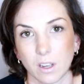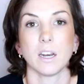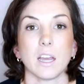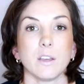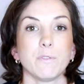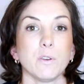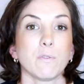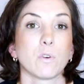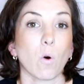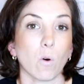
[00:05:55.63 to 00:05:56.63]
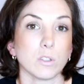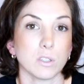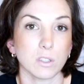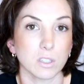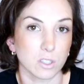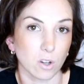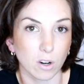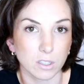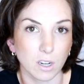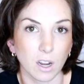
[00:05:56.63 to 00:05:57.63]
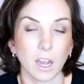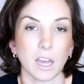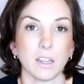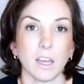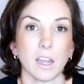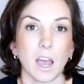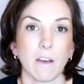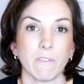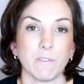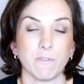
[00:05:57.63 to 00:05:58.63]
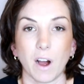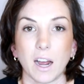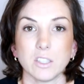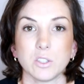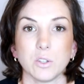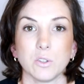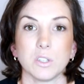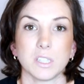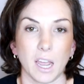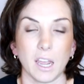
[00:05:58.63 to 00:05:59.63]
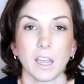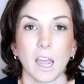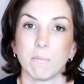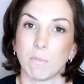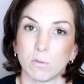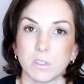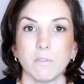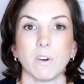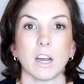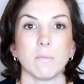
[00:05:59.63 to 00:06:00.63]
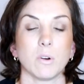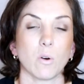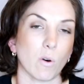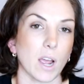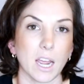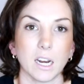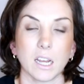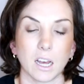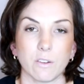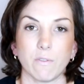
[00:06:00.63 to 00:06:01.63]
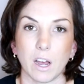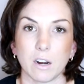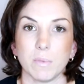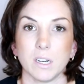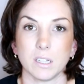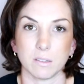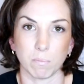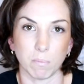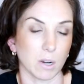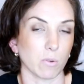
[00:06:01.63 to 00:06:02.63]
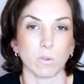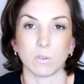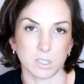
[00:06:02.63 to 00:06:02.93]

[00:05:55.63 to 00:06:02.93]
Now, if you've gone to the doctor and they have advised you to take a multivitamin or any other vitamin and mineral or